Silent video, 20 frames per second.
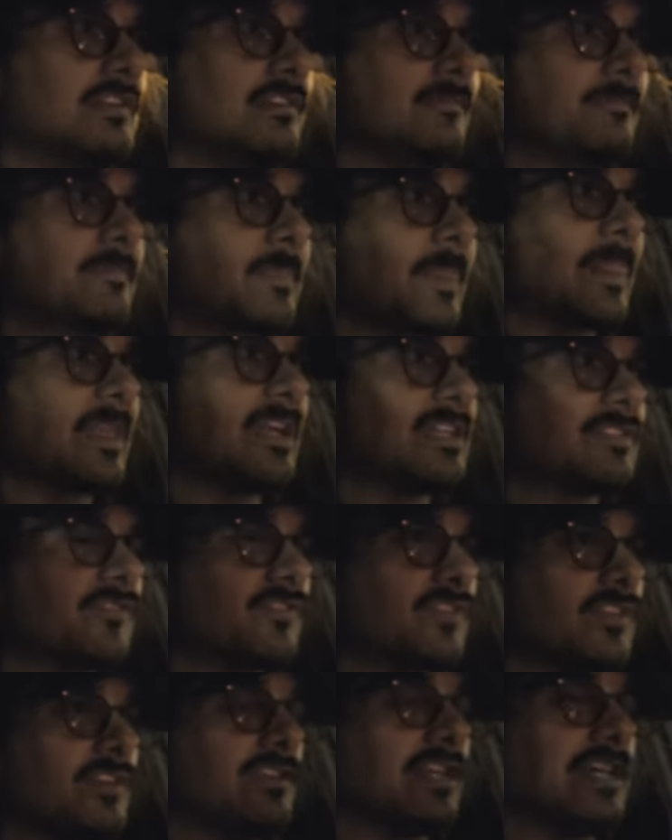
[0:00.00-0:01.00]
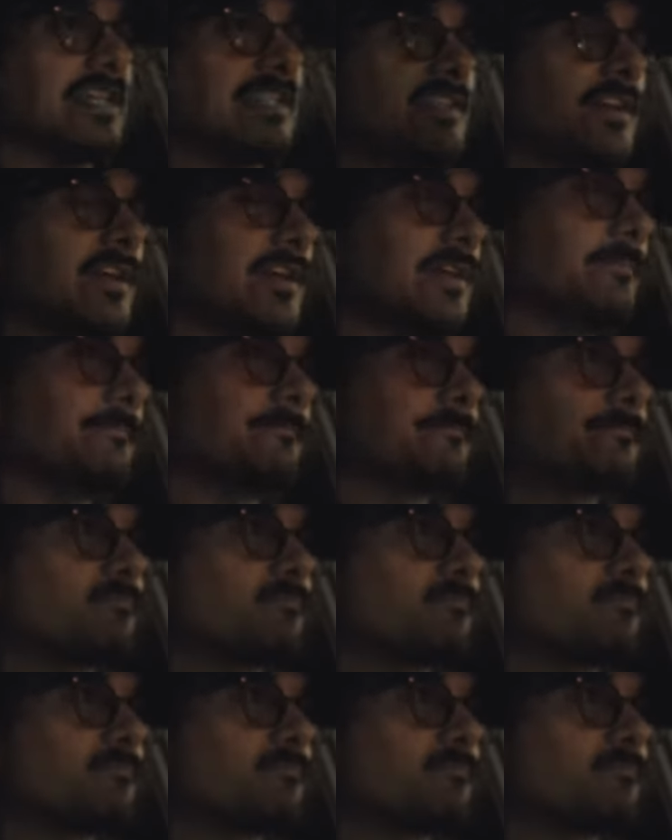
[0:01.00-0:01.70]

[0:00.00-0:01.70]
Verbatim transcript: Yeah, um, it's for it's, the light type.